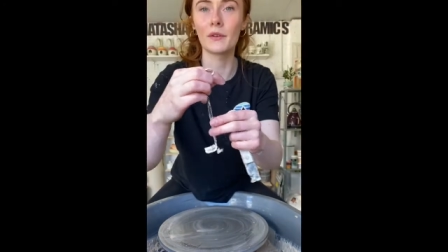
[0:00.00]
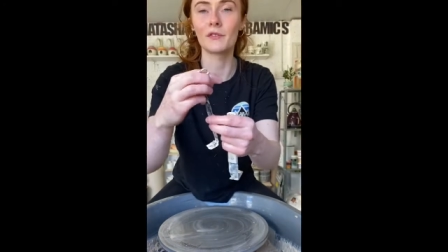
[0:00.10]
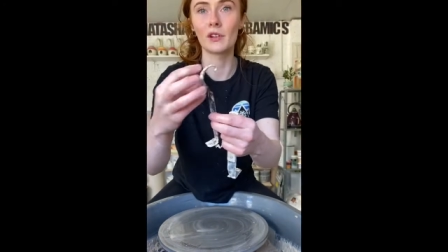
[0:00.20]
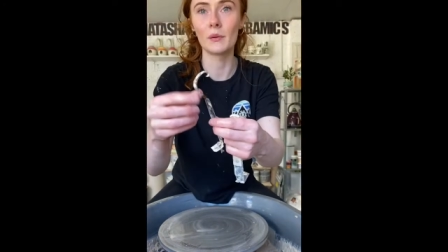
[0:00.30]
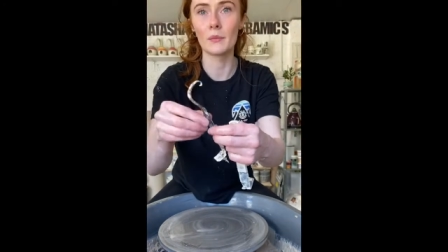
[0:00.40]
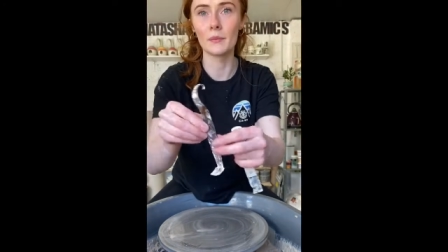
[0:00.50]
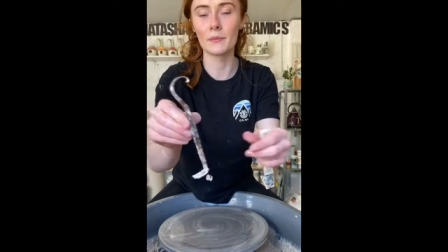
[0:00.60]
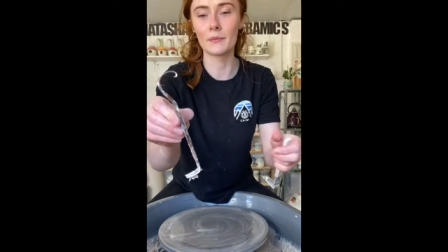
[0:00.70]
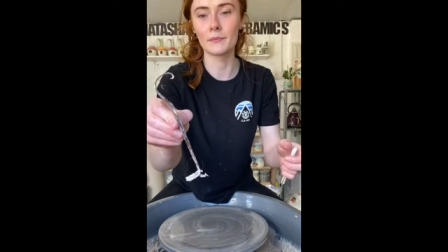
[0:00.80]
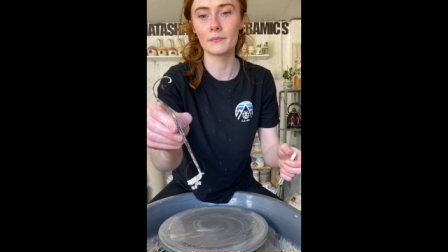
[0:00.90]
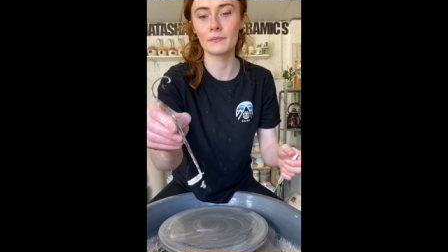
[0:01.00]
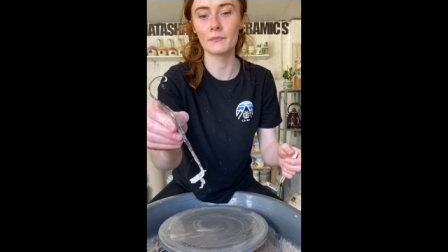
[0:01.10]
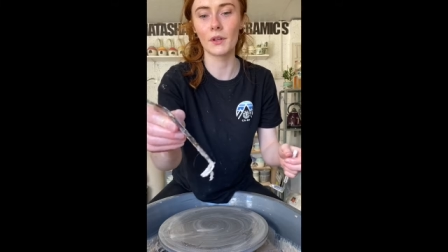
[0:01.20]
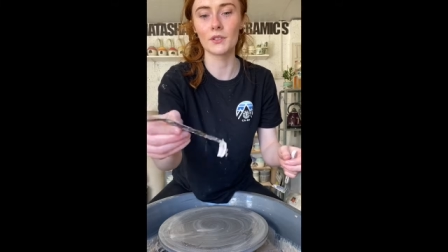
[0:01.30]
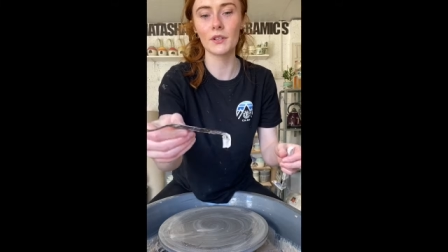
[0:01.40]
one from
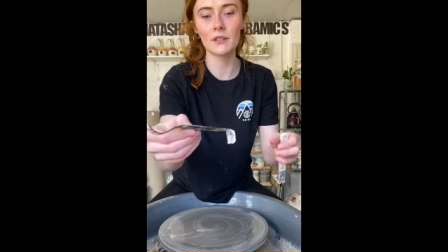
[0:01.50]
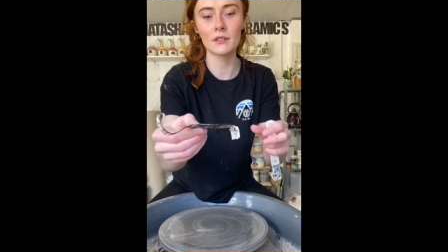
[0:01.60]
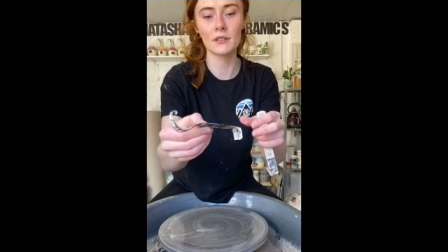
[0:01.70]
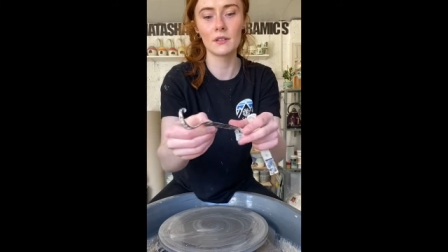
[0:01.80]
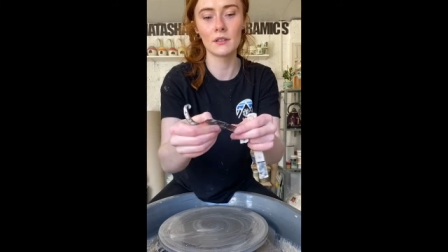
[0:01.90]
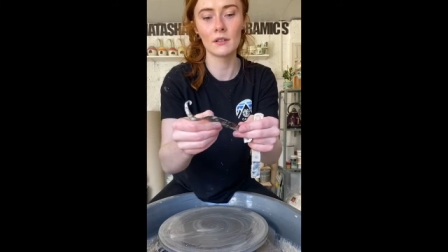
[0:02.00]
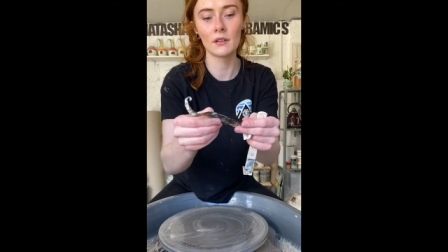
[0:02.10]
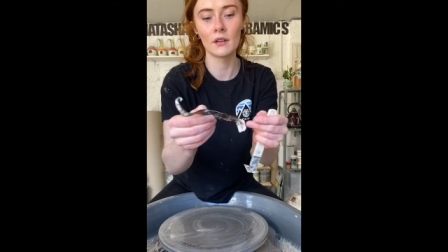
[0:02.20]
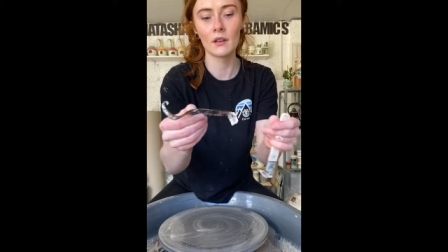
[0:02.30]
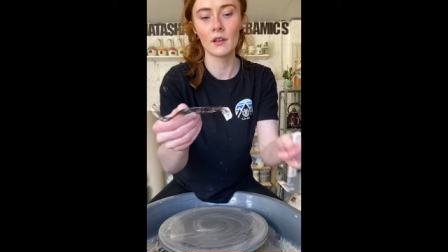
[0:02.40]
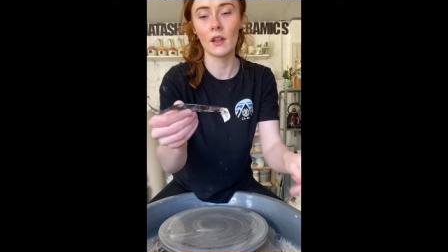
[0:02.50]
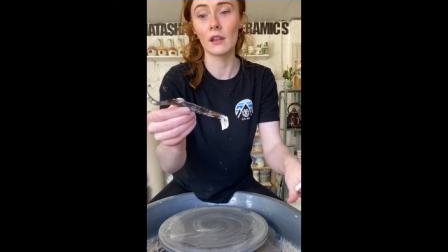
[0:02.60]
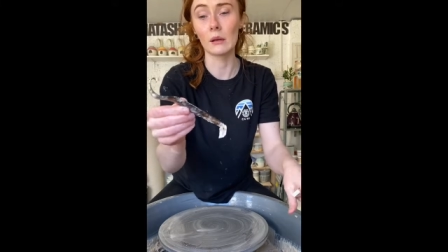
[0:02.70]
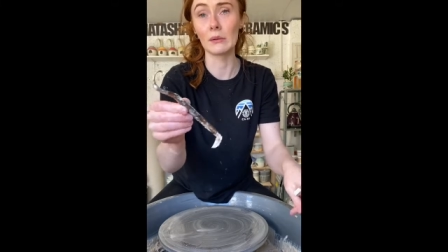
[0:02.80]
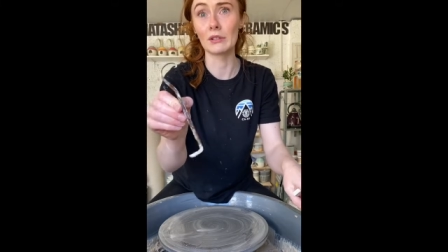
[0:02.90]
Mud Tools,
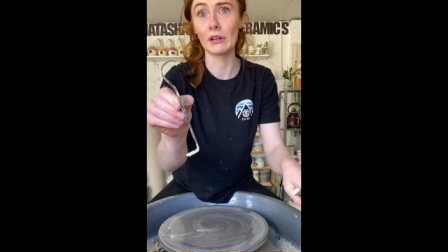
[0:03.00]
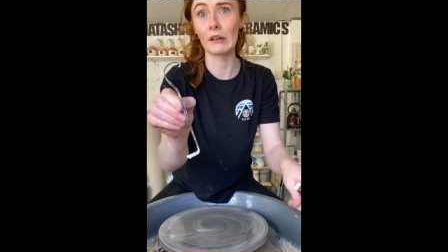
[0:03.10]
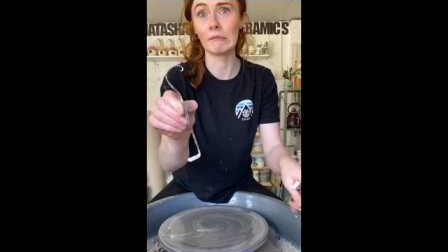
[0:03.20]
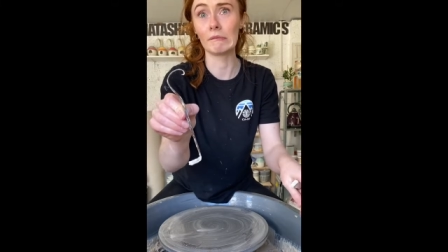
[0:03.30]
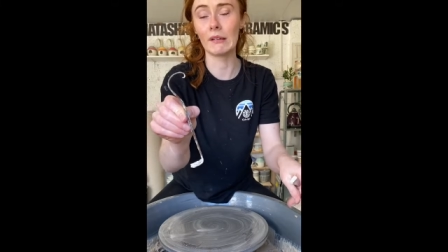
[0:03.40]
a little bit dirty.